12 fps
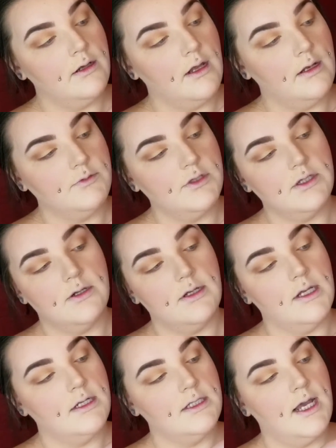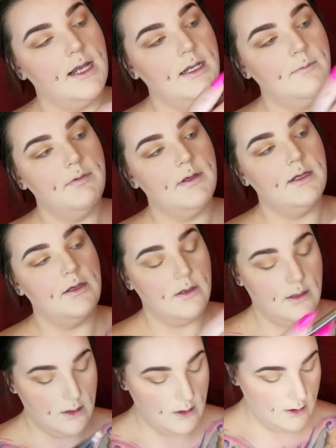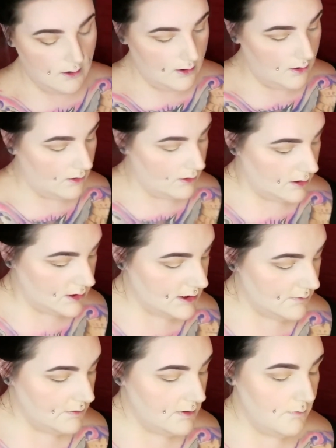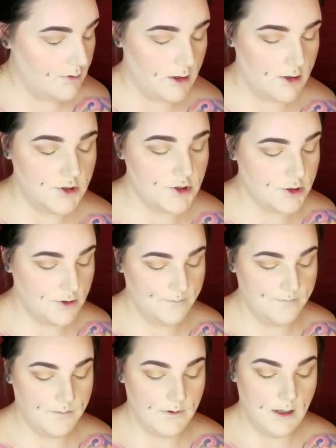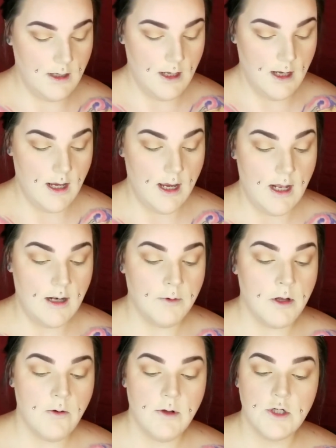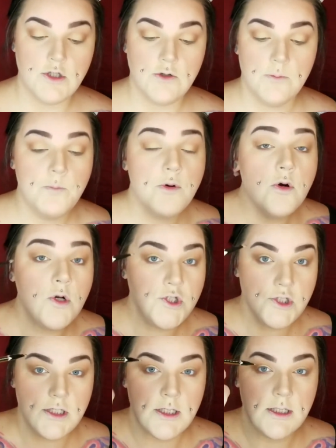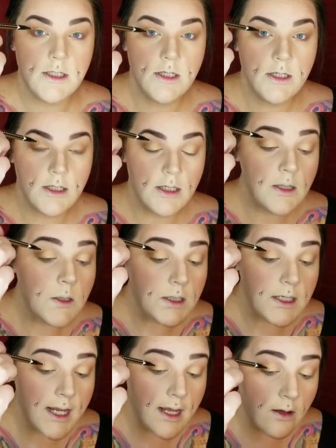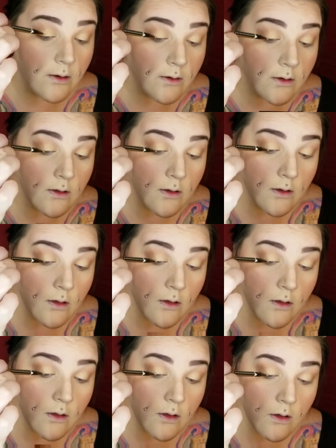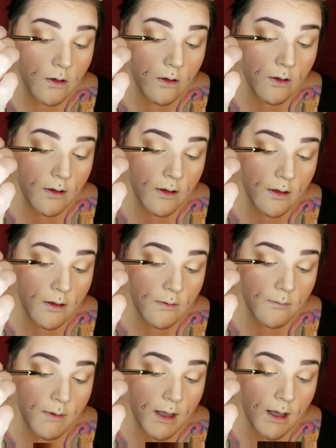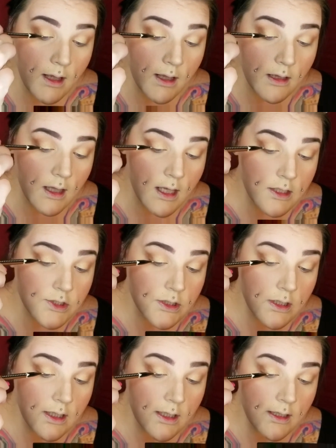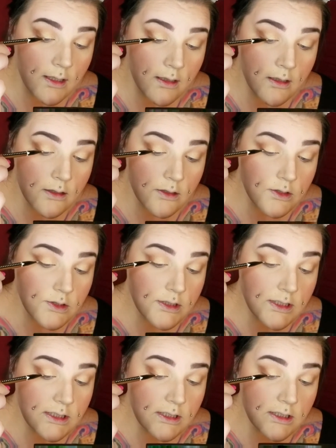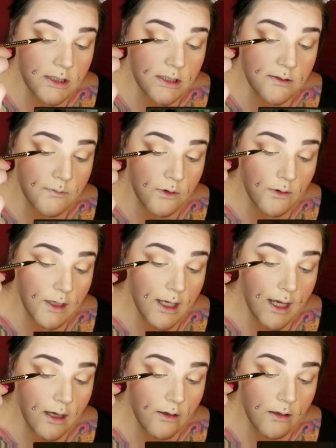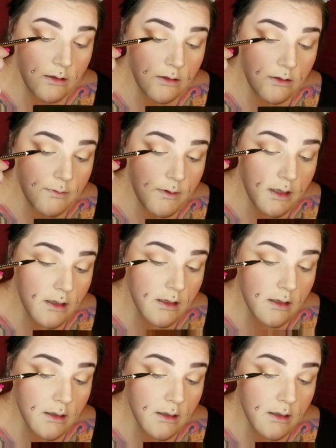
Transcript: I'm just going to get a tiny bit on the tip of the brush, and I'm going to push it down on my eyelash line just to smoke it out a little bit.